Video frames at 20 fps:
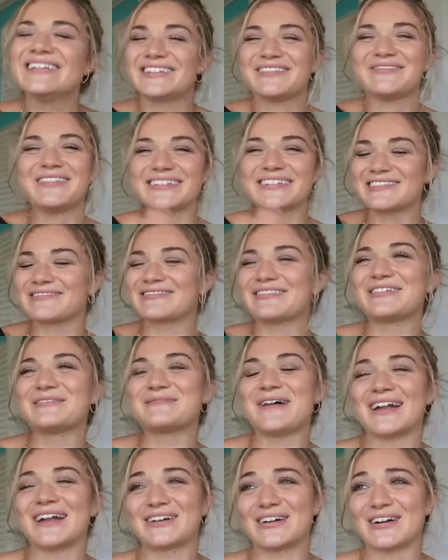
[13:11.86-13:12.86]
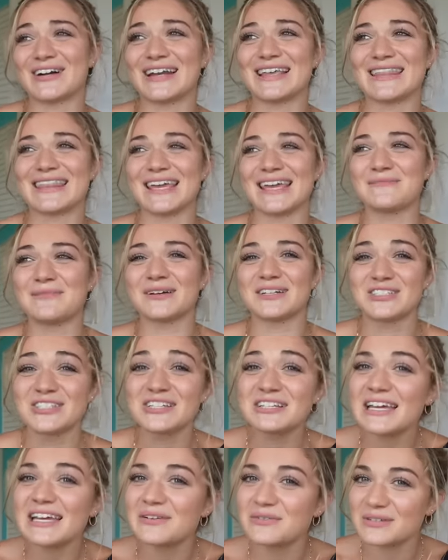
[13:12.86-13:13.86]
she wasn't rude about it or anything, but
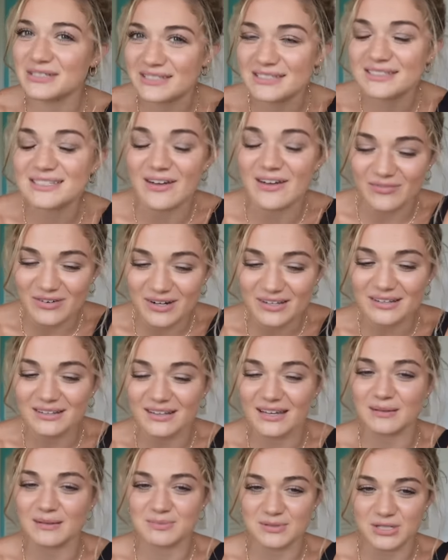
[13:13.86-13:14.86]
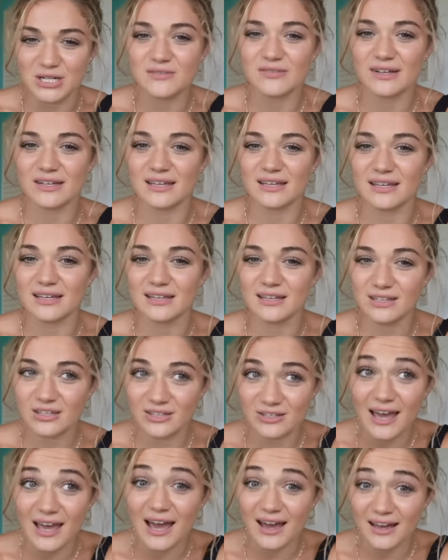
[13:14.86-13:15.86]
she like was definitely like observing like,
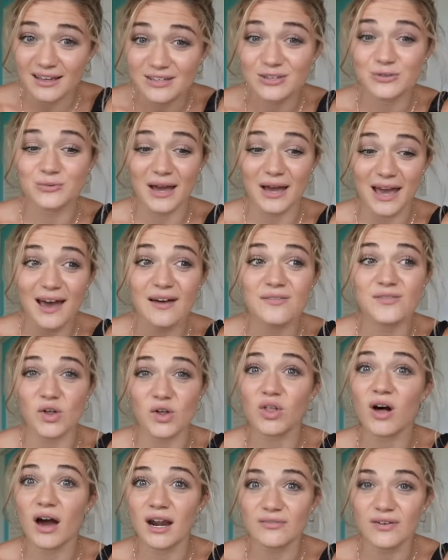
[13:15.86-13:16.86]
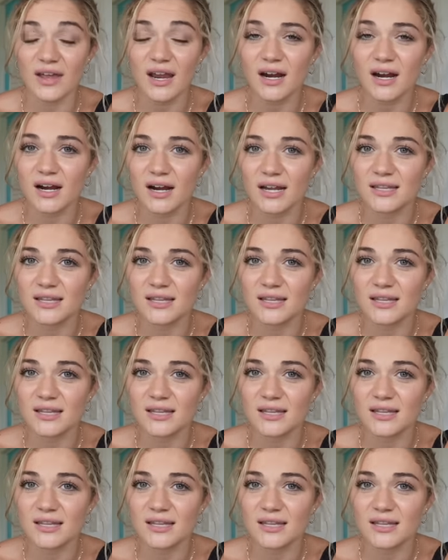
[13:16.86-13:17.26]
yeah, you have a lot of hair.